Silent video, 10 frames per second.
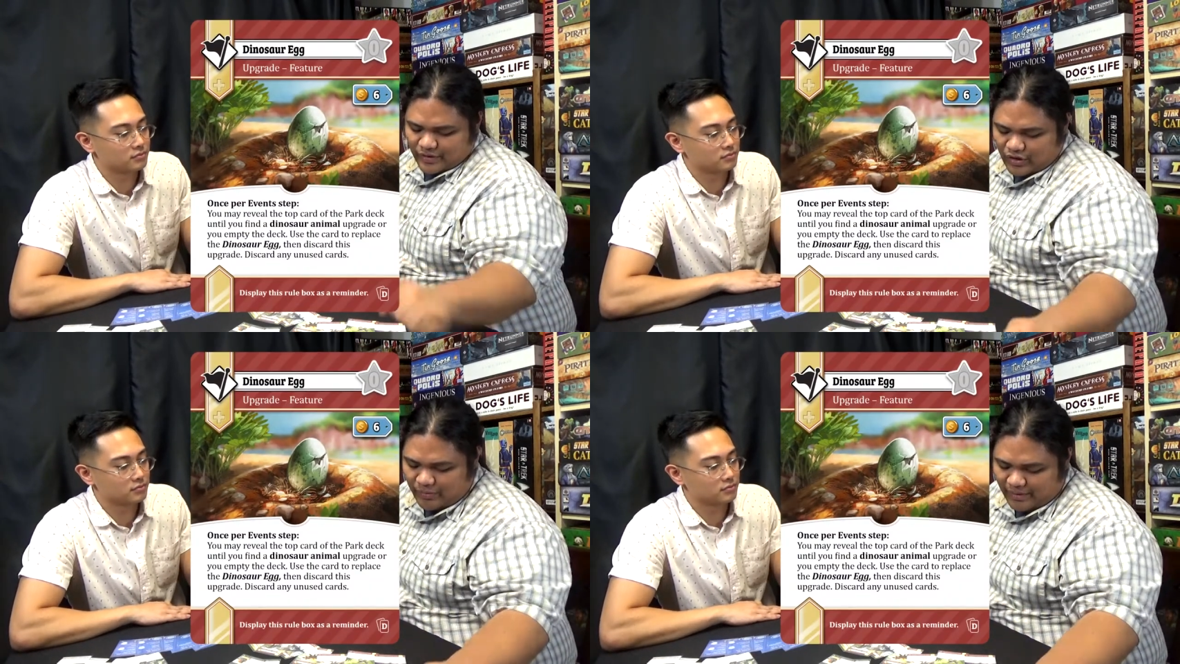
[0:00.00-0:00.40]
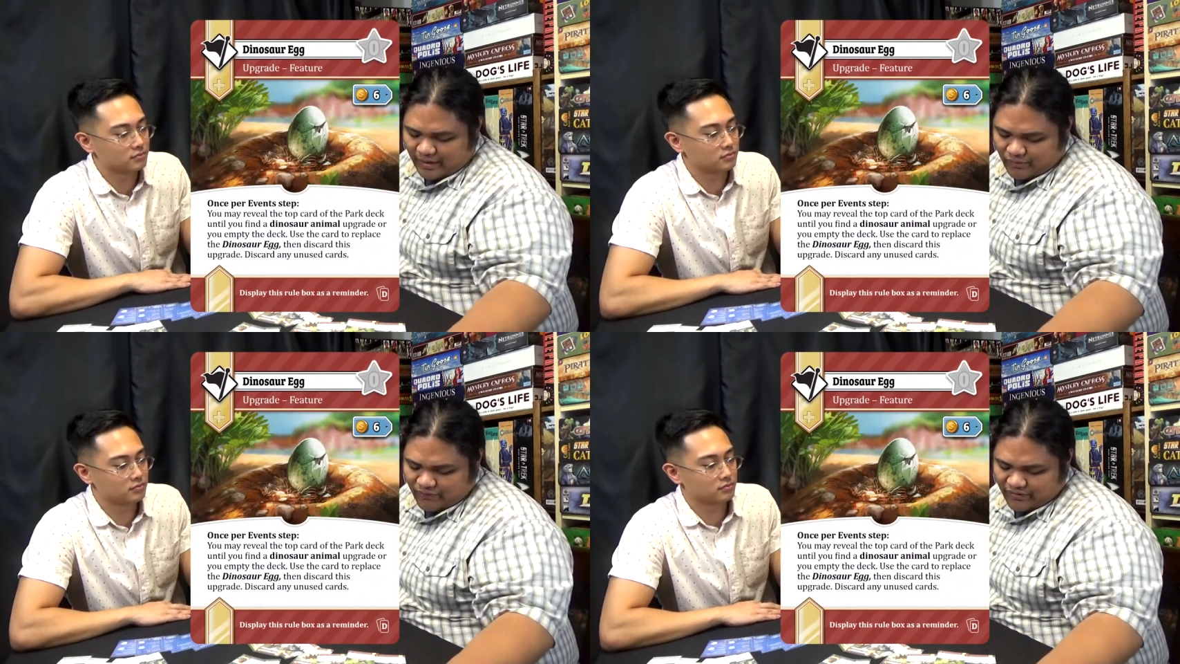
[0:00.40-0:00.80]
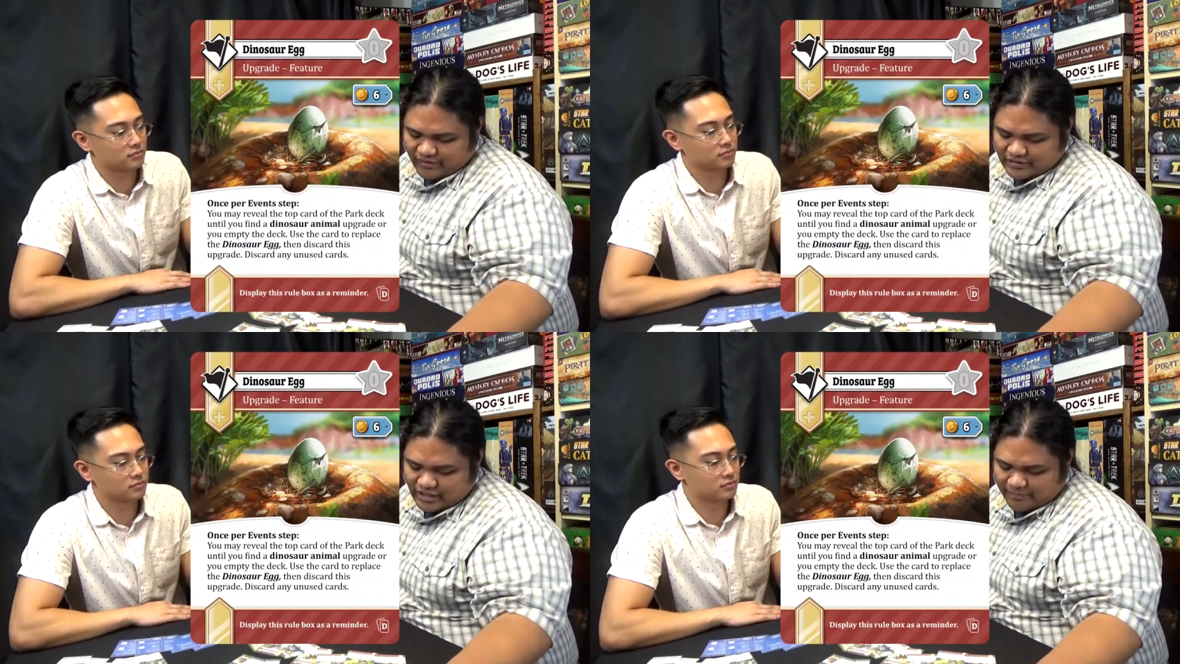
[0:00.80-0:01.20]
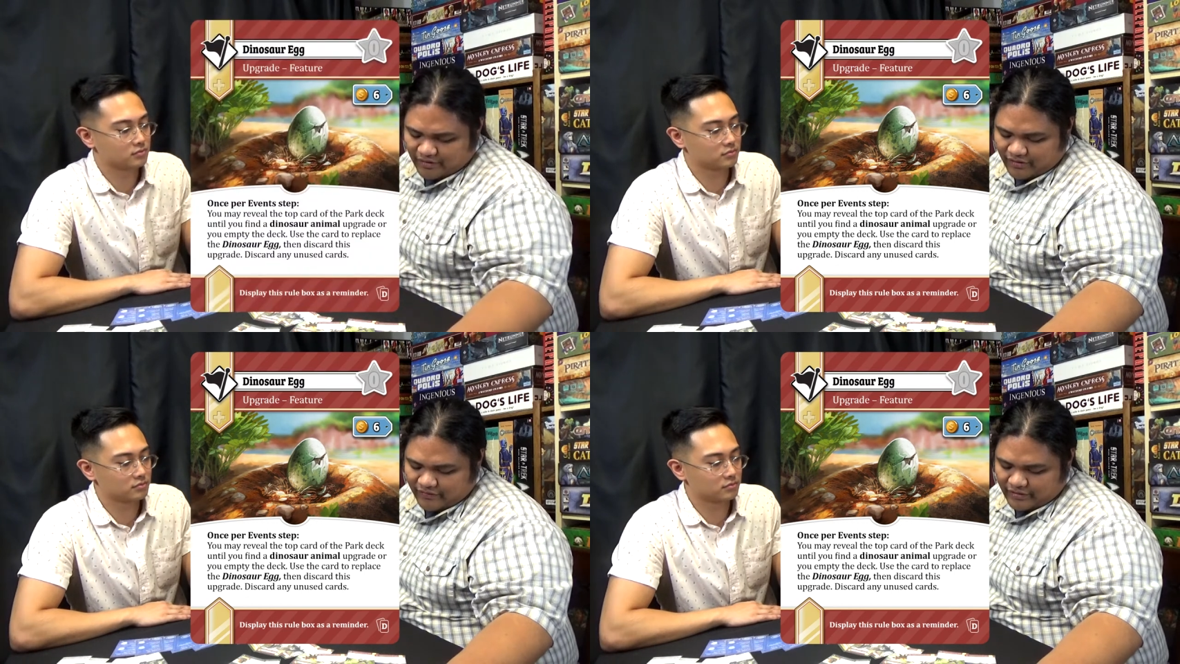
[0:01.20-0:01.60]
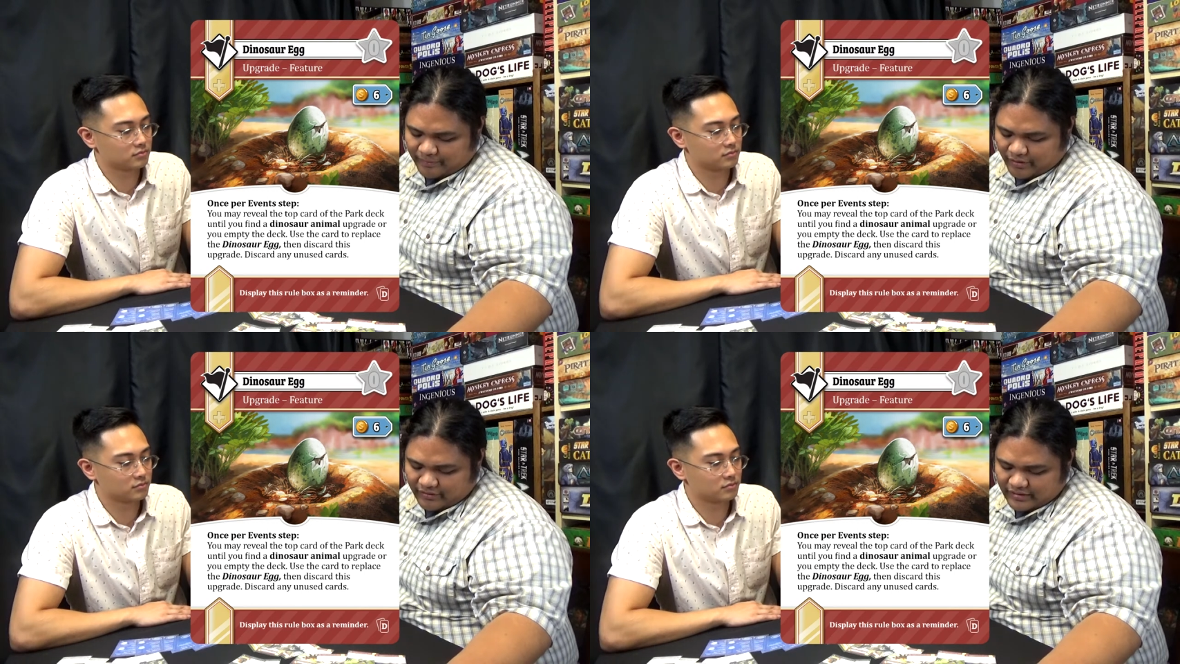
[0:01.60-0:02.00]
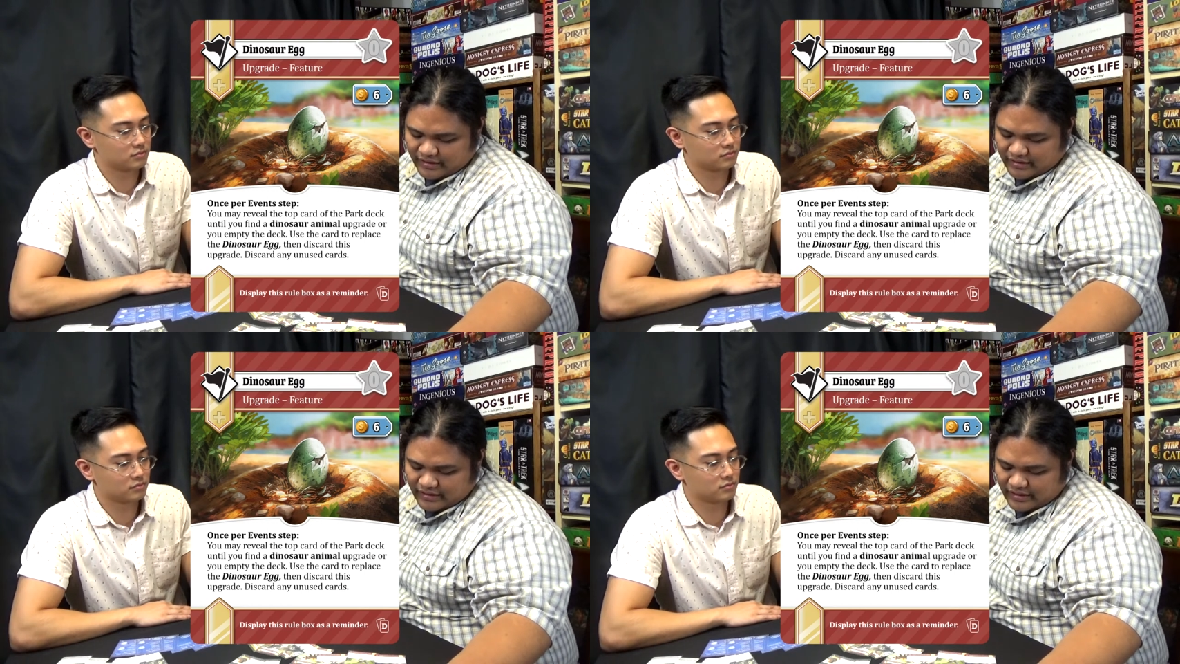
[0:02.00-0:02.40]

Speaker 1: you may reveal the top card of the park deck